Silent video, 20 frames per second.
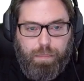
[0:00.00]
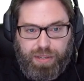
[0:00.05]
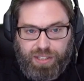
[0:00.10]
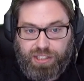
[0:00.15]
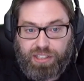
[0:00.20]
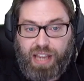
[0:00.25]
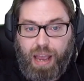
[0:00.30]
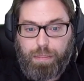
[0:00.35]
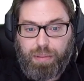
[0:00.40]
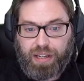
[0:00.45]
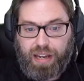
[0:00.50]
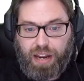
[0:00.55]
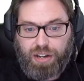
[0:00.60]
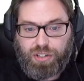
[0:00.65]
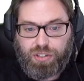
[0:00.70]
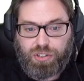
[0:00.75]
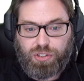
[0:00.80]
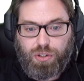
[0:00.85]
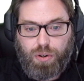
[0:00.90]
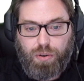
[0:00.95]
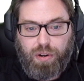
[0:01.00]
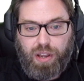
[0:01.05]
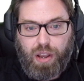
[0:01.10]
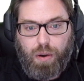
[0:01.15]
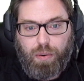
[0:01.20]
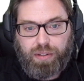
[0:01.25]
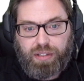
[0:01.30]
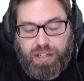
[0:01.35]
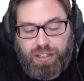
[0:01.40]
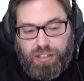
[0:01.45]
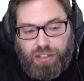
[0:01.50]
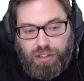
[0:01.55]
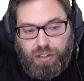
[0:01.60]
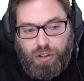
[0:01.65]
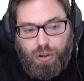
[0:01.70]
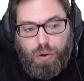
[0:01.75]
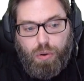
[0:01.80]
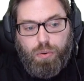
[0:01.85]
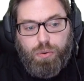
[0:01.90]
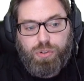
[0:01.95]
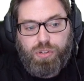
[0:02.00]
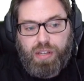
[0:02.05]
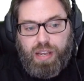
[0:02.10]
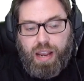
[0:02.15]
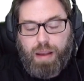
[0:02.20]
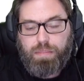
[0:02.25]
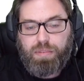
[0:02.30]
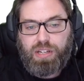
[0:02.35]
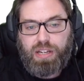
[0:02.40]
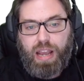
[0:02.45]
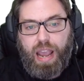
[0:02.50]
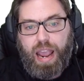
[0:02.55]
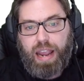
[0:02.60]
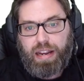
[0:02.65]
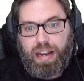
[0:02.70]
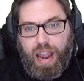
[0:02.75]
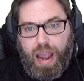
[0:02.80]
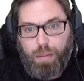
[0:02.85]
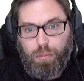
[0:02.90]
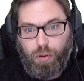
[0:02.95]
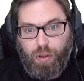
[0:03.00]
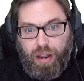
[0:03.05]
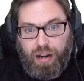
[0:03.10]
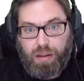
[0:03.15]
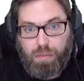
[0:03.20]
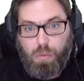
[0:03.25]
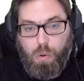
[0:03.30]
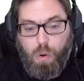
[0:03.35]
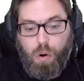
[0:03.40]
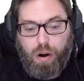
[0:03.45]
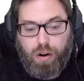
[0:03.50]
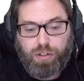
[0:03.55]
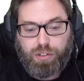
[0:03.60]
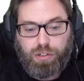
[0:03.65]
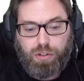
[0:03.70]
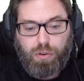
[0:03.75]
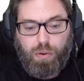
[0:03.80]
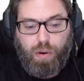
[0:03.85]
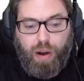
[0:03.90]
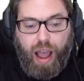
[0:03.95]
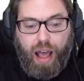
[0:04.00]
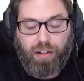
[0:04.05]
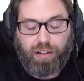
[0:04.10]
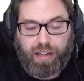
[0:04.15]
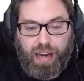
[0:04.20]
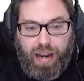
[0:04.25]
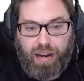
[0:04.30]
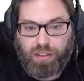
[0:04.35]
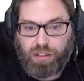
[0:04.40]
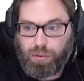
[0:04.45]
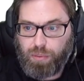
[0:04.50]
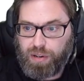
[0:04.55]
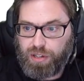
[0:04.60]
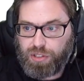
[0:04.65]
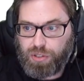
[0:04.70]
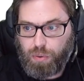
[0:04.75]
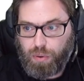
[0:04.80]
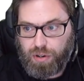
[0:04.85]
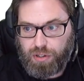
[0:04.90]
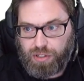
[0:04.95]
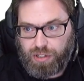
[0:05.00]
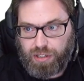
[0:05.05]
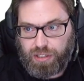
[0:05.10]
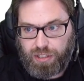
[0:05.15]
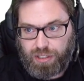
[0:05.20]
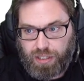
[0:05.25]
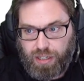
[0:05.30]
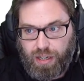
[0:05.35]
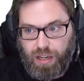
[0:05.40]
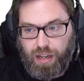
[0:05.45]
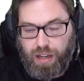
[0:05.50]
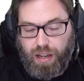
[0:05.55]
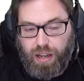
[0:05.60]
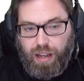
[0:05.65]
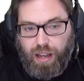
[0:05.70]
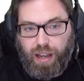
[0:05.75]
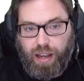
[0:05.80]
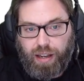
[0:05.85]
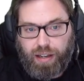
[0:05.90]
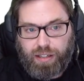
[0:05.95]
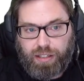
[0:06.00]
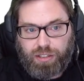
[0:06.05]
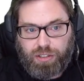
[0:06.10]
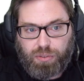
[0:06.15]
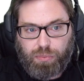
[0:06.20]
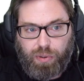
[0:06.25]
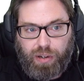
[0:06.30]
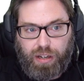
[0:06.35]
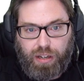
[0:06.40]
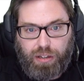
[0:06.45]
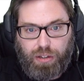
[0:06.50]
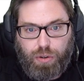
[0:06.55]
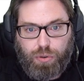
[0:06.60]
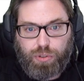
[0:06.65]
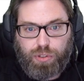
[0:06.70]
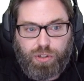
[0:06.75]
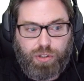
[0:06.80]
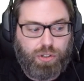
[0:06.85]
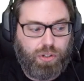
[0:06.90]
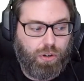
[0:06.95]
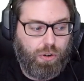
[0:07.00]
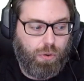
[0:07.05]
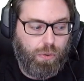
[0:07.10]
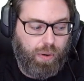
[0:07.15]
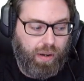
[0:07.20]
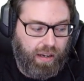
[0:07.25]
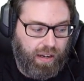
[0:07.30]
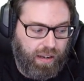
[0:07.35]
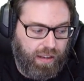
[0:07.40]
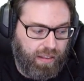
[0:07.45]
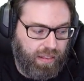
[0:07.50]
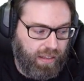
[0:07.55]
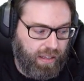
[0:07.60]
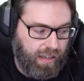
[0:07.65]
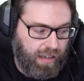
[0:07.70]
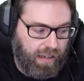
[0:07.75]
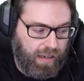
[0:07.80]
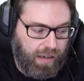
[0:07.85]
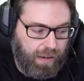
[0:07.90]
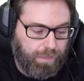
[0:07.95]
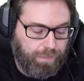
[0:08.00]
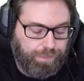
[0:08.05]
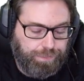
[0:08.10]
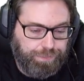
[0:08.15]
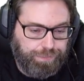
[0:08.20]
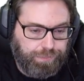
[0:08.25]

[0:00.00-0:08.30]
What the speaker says: Business Application Studio, it doesn't use the mta.yaml anymore to allocate the resources as we used to do in the